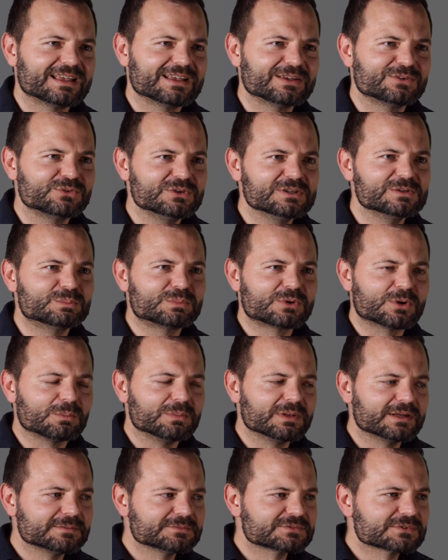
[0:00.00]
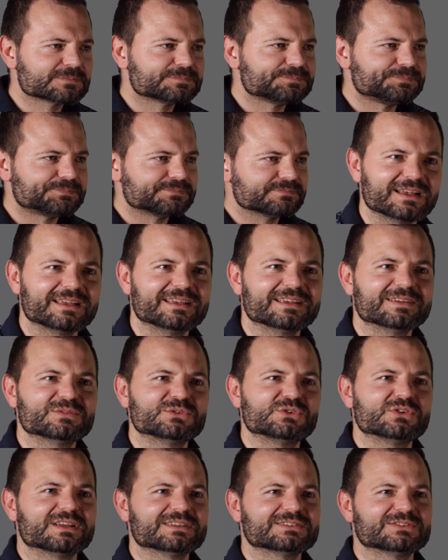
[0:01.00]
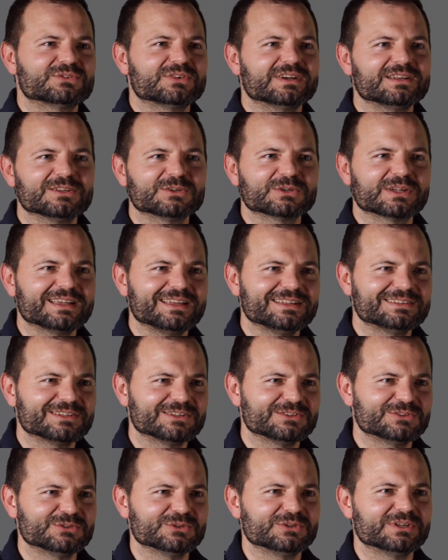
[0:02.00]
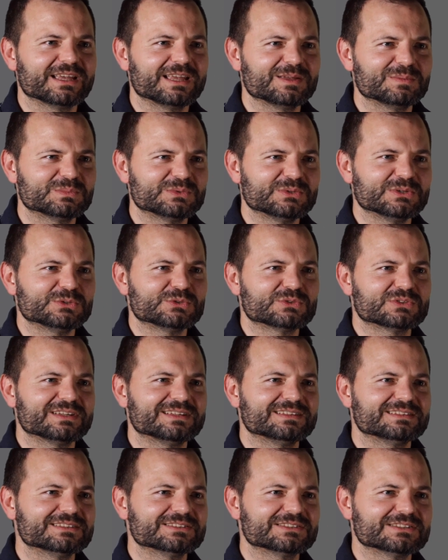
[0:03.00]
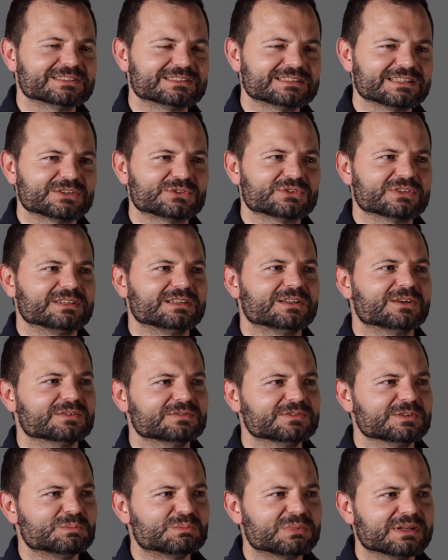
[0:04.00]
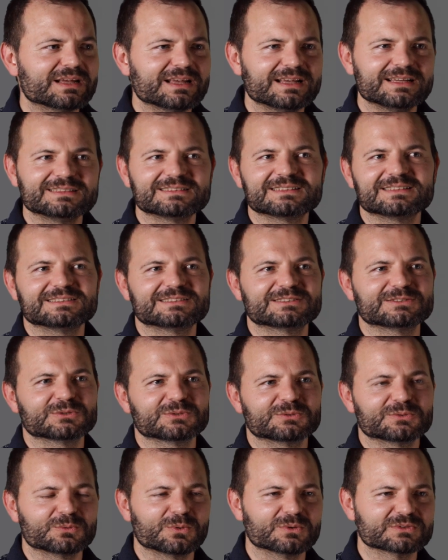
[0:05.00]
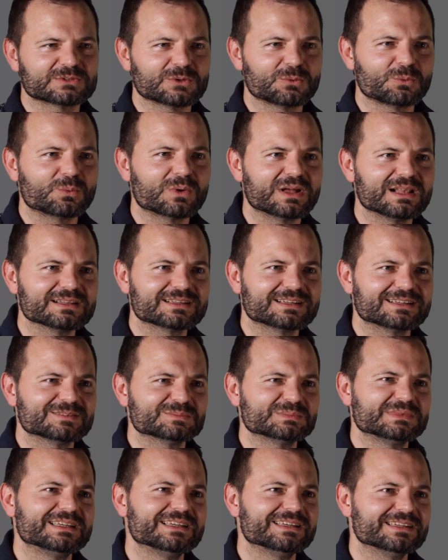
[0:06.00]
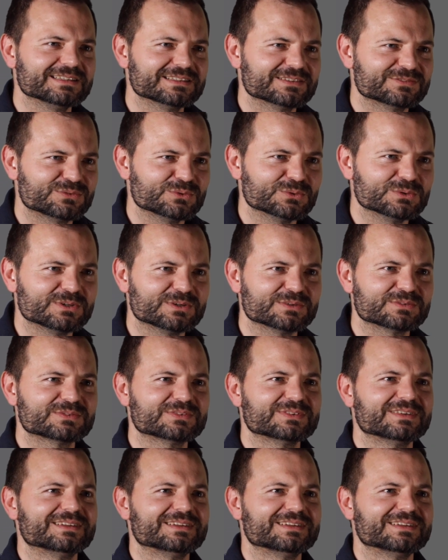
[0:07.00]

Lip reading: real problems. I have just relocated to Cambridge, and this is such a lovely place and so welcoming, full of